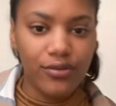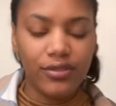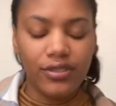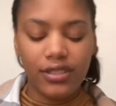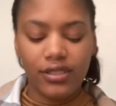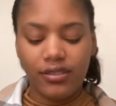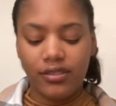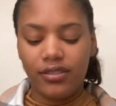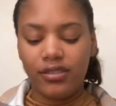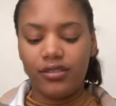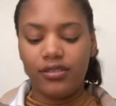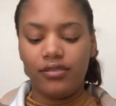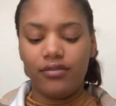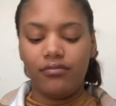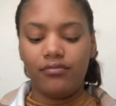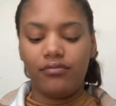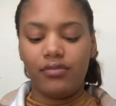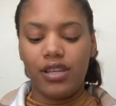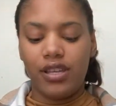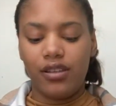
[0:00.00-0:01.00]

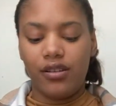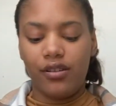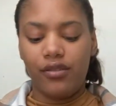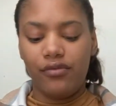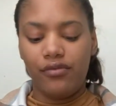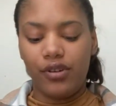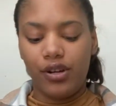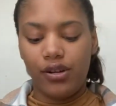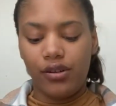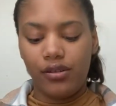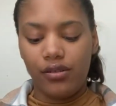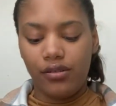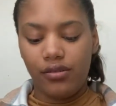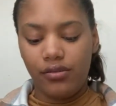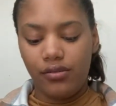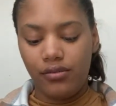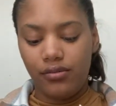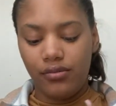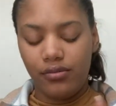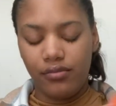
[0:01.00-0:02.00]
system and overall
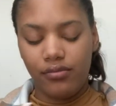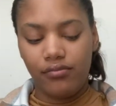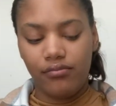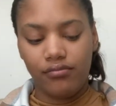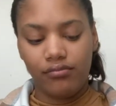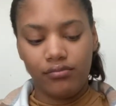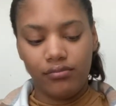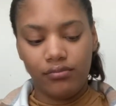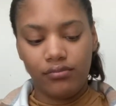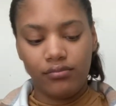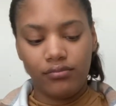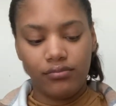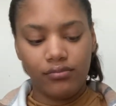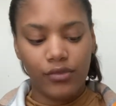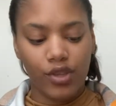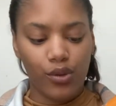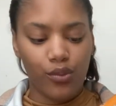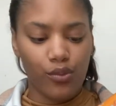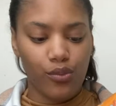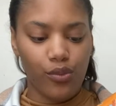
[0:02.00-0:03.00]

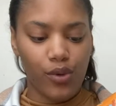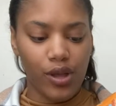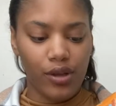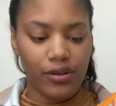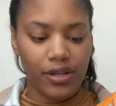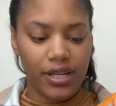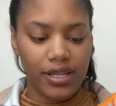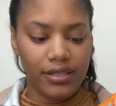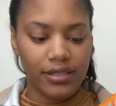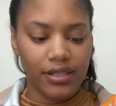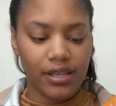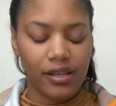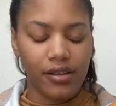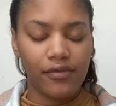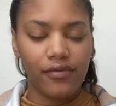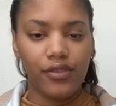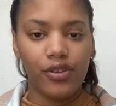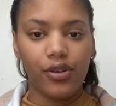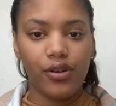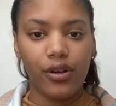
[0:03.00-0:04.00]
wellness
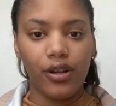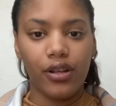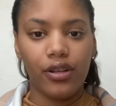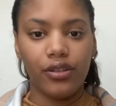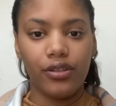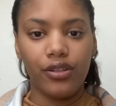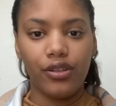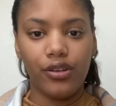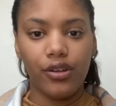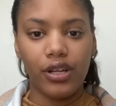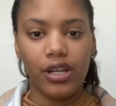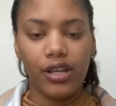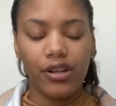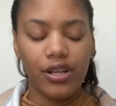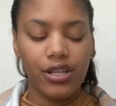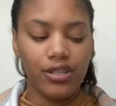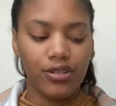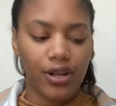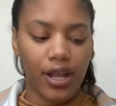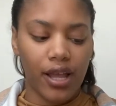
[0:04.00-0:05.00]
of your
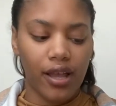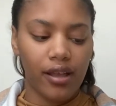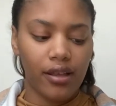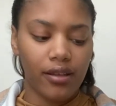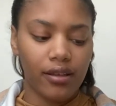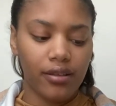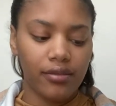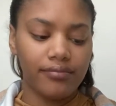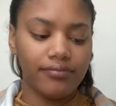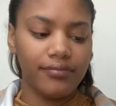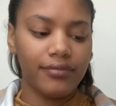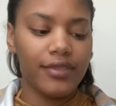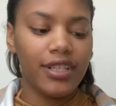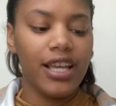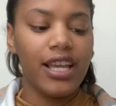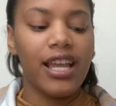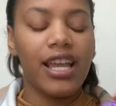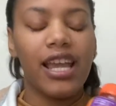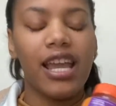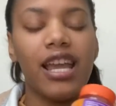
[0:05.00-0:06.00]
urinary tract.
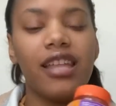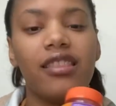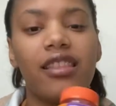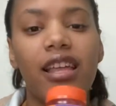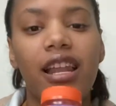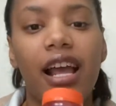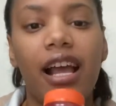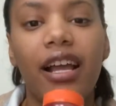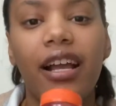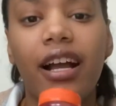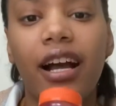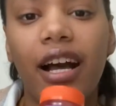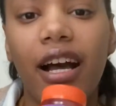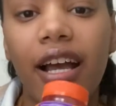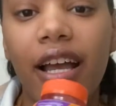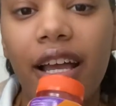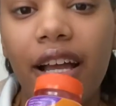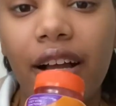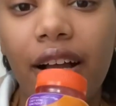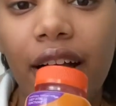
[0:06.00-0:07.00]
And then I
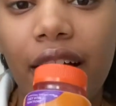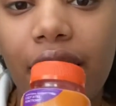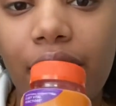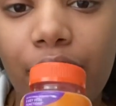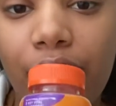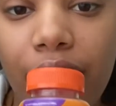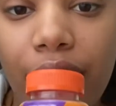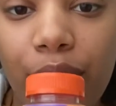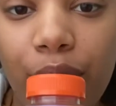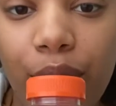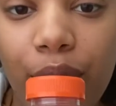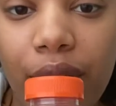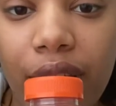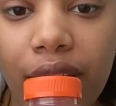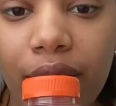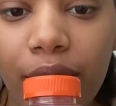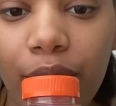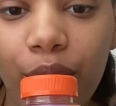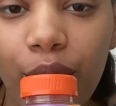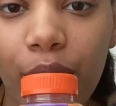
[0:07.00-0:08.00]
got a
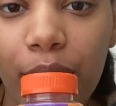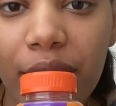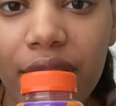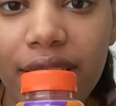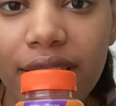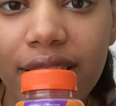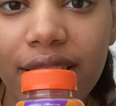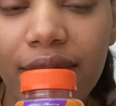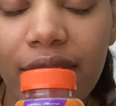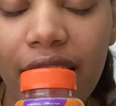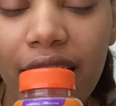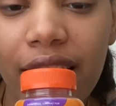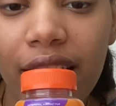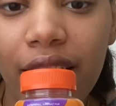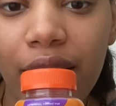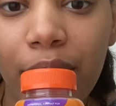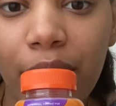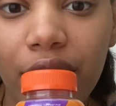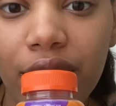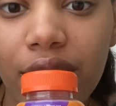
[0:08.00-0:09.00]
women's daily
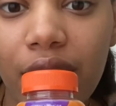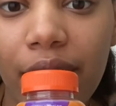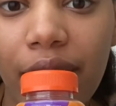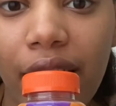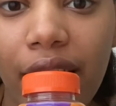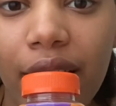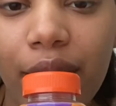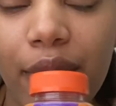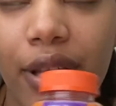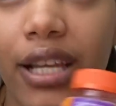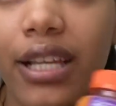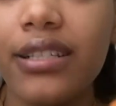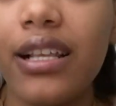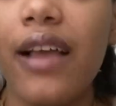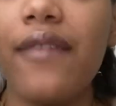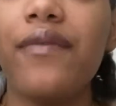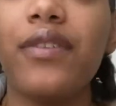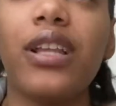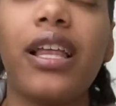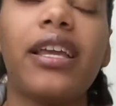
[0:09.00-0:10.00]
multivitamin, because I
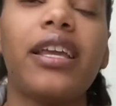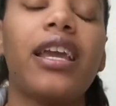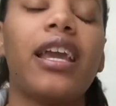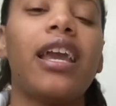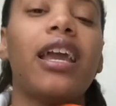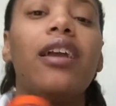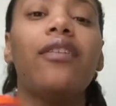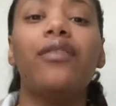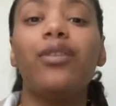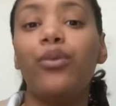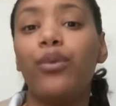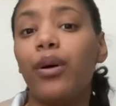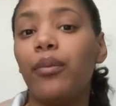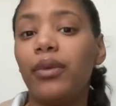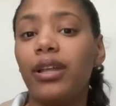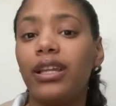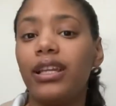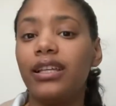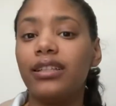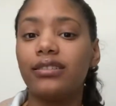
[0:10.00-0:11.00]
feel like every
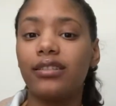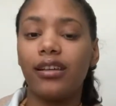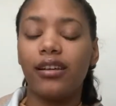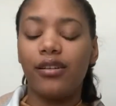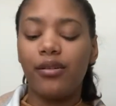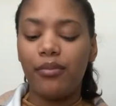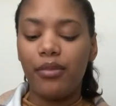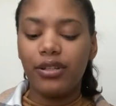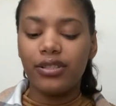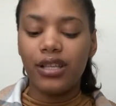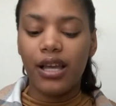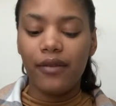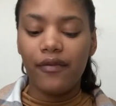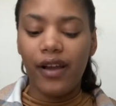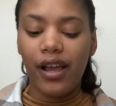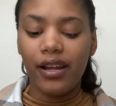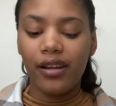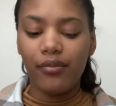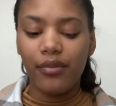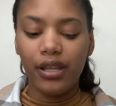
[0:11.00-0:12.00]
woman needs a
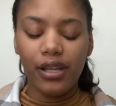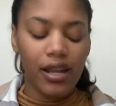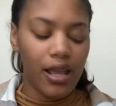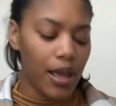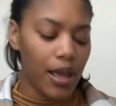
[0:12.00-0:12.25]
multivitamin.